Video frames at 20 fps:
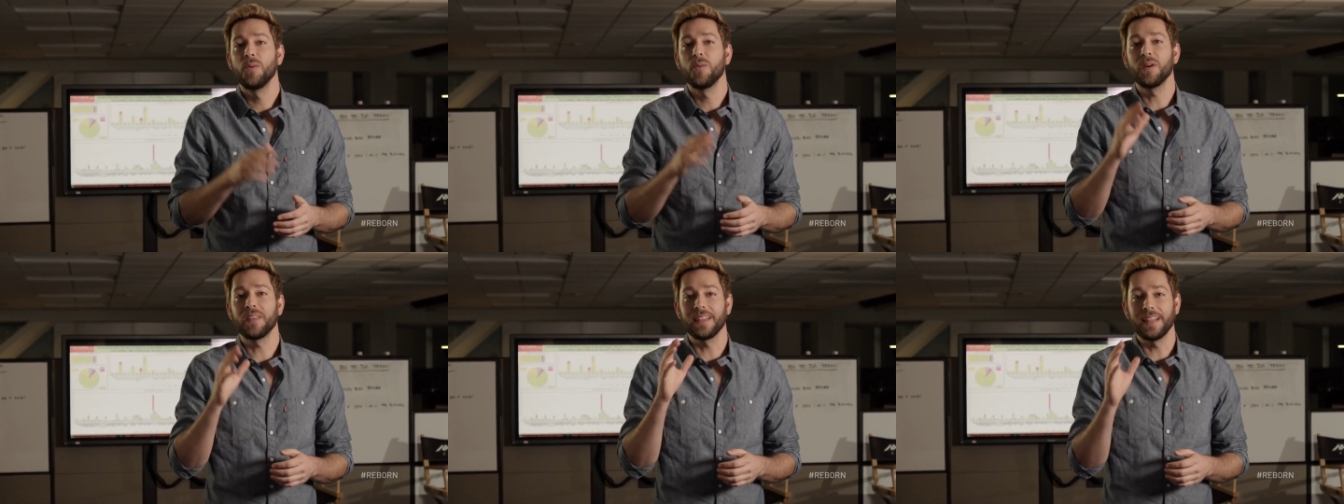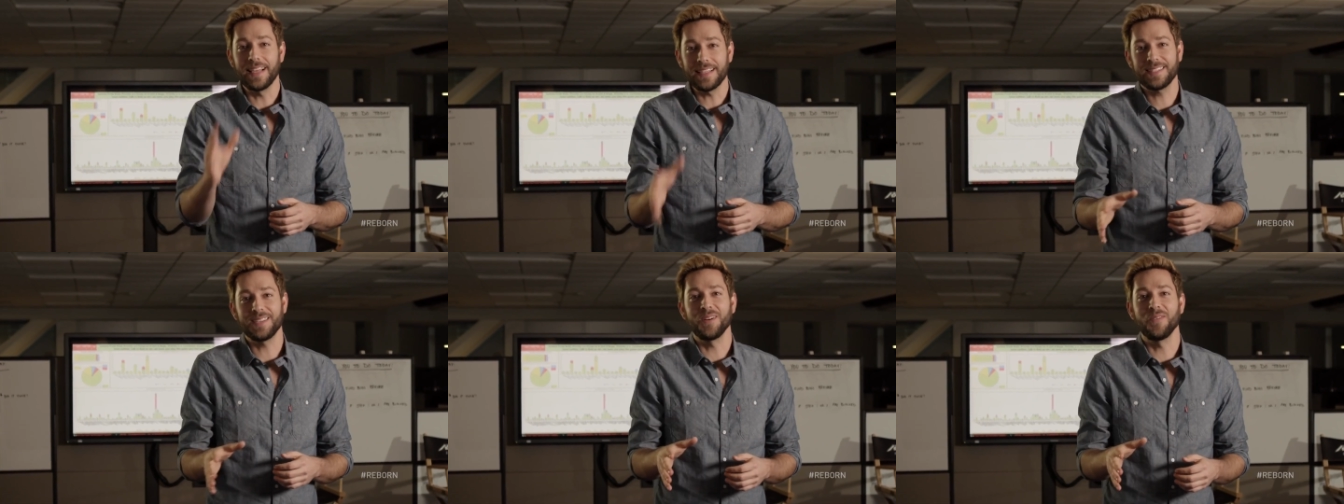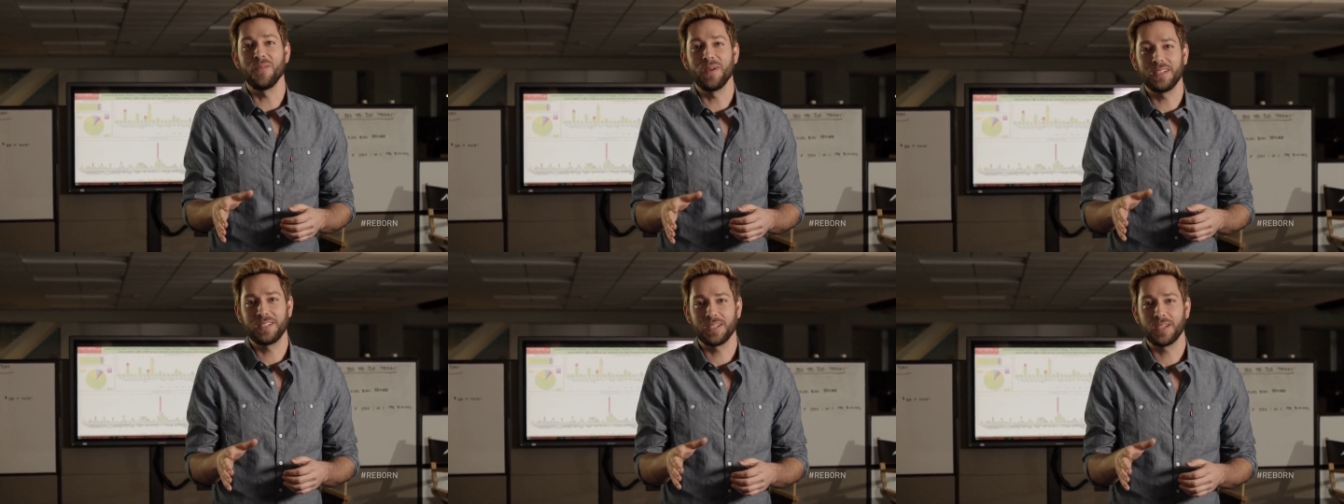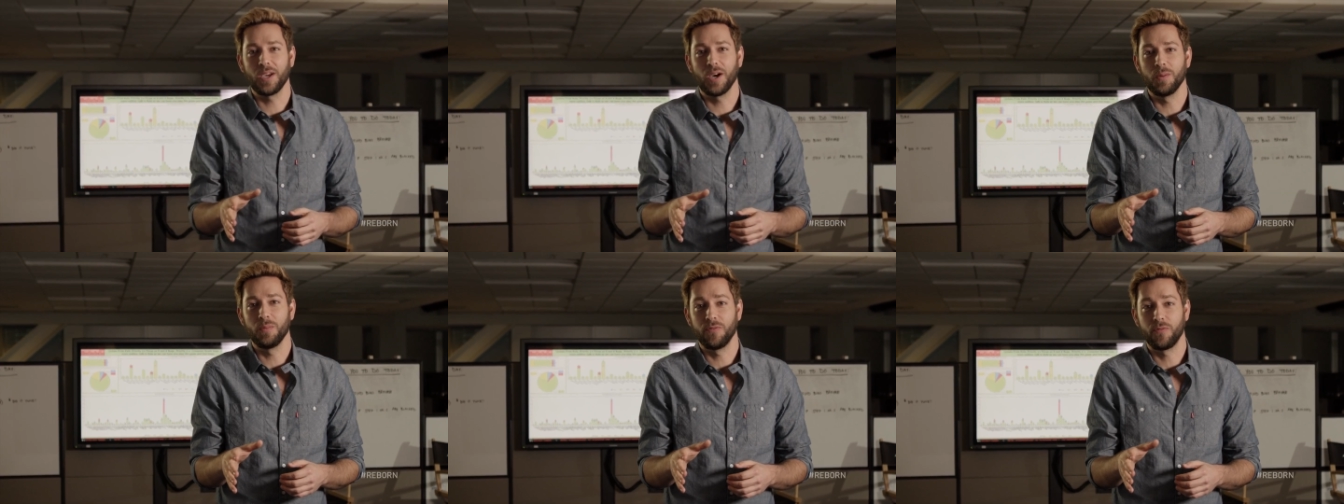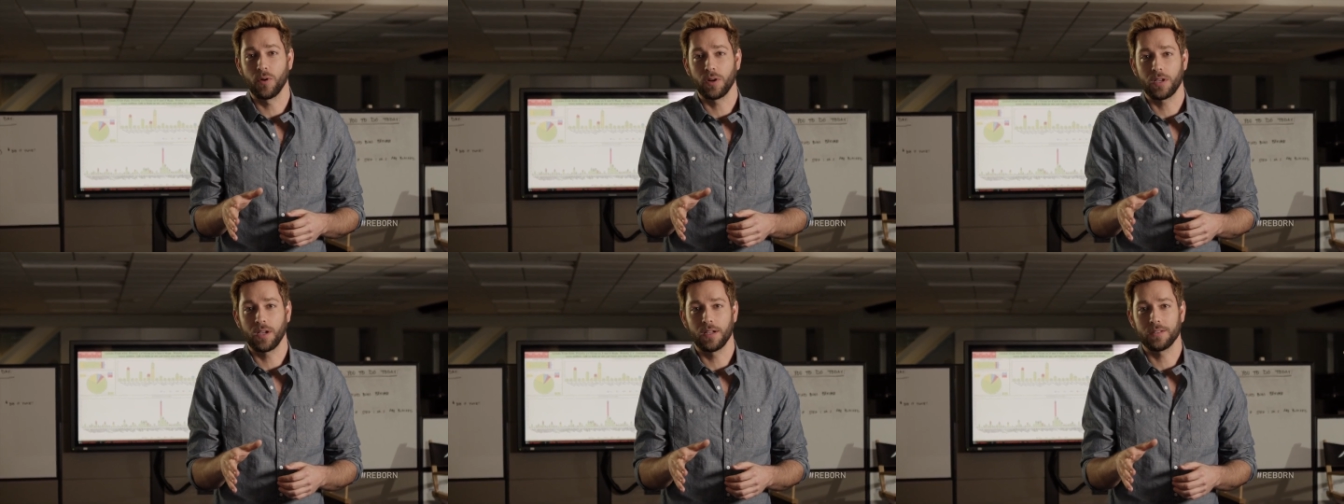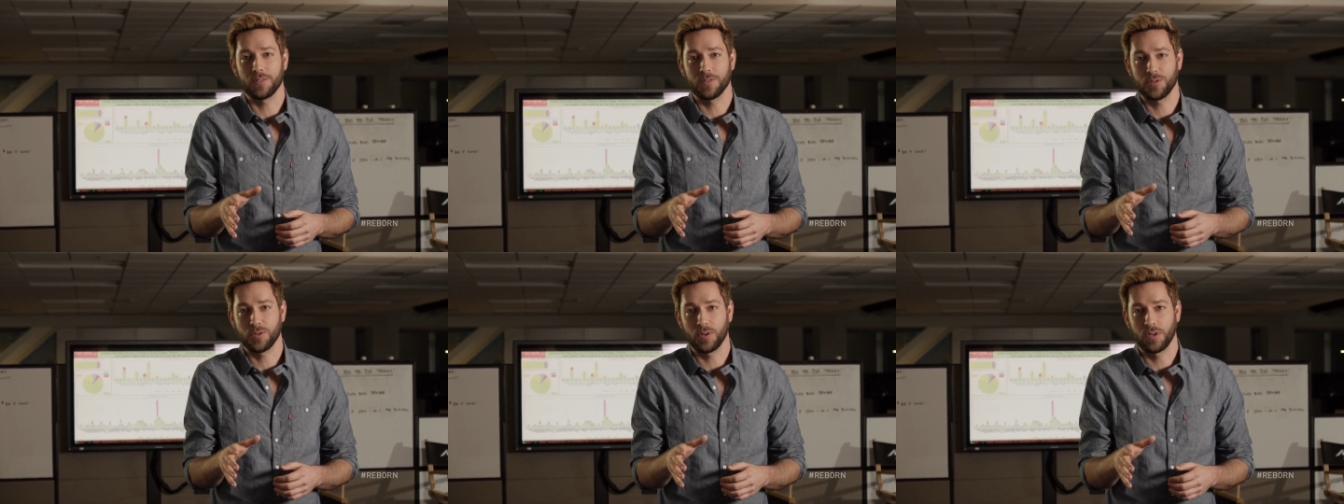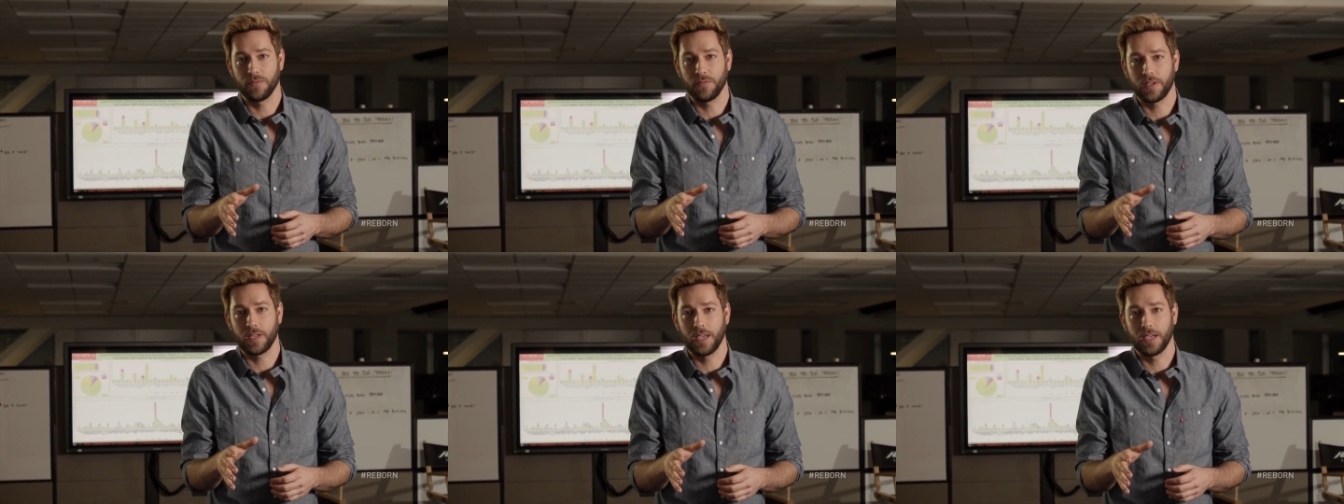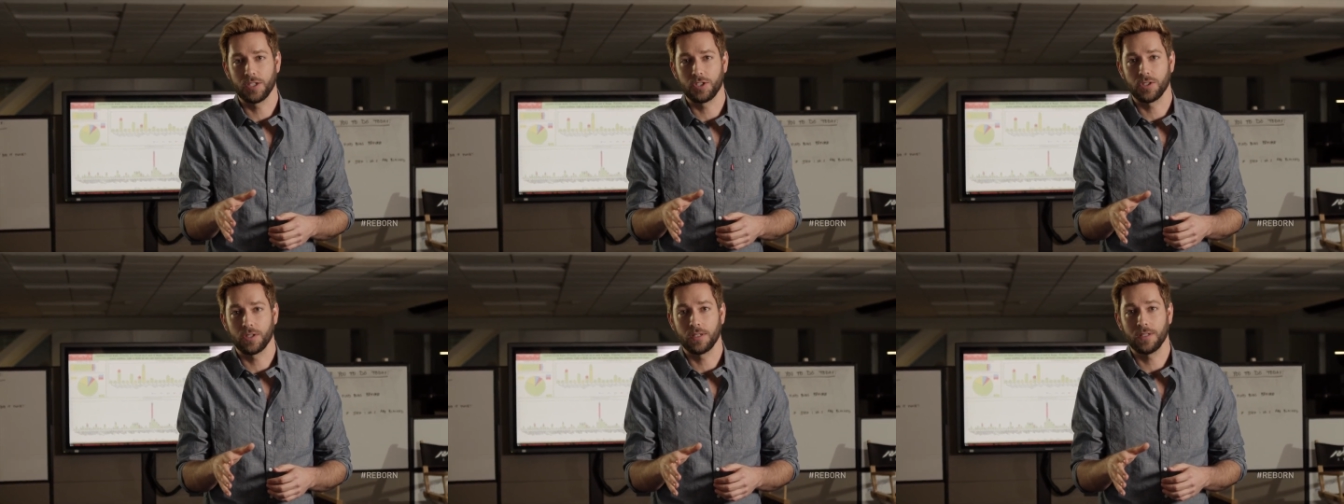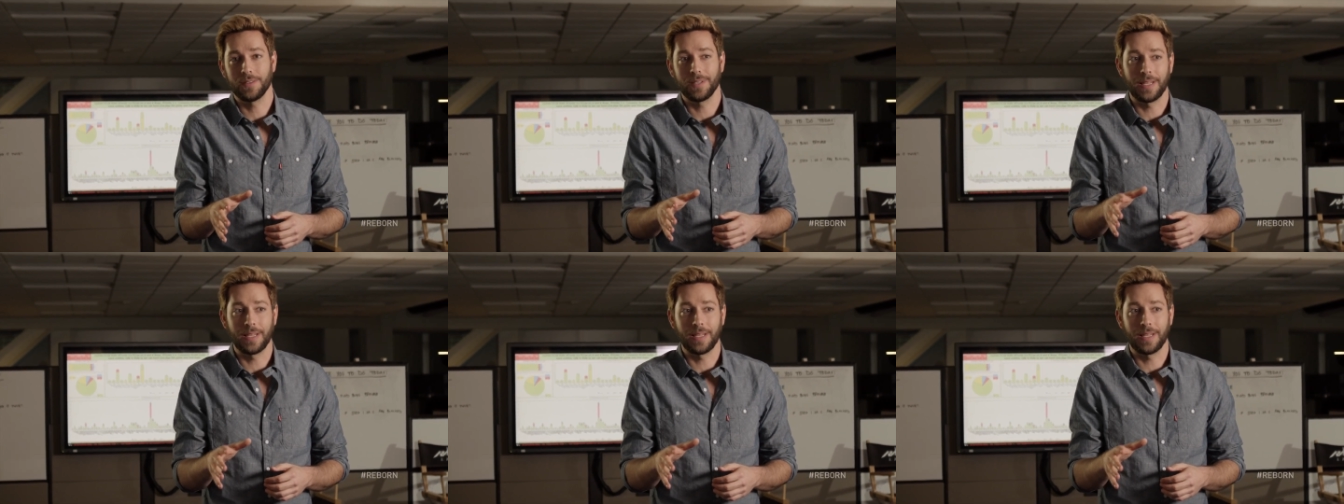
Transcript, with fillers: With less than a week to go before console certification,